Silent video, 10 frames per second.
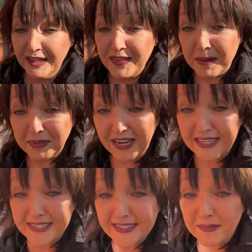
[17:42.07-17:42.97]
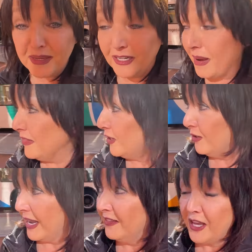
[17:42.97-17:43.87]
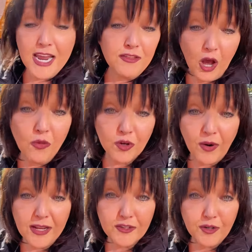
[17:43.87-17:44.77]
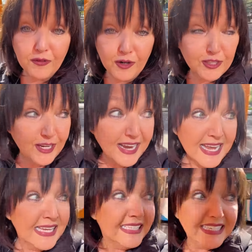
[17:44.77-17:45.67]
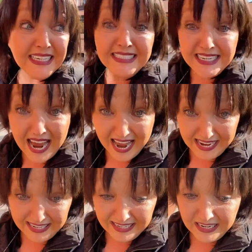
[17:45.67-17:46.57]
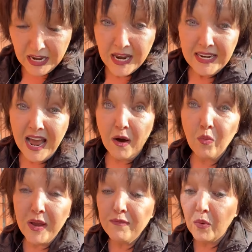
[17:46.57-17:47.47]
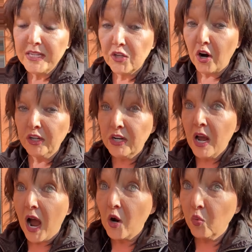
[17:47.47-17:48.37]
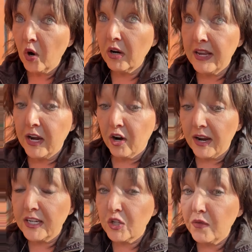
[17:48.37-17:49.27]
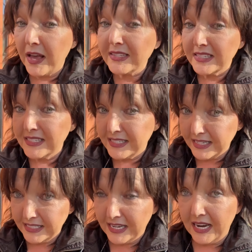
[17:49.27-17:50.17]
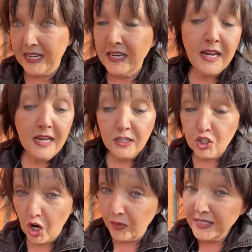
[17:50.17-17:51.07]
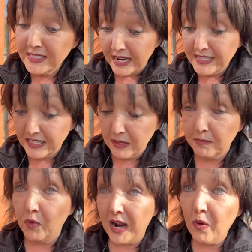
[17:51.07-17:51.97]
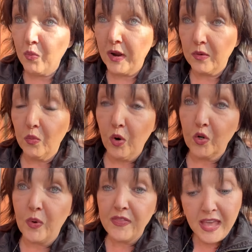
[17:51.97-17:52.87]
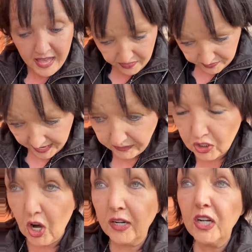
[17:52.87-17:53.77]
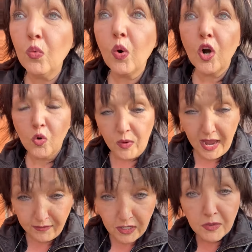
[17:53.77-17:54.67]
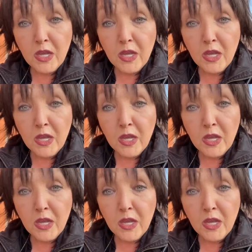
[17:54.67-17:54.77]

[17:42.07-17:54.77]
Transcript: of that place, in the middle of the, in the, in, on the grounds of the university today. Now, we, we started a work here in 2016. Joe and Stacy, the one I went worked with, They've started to work. We have a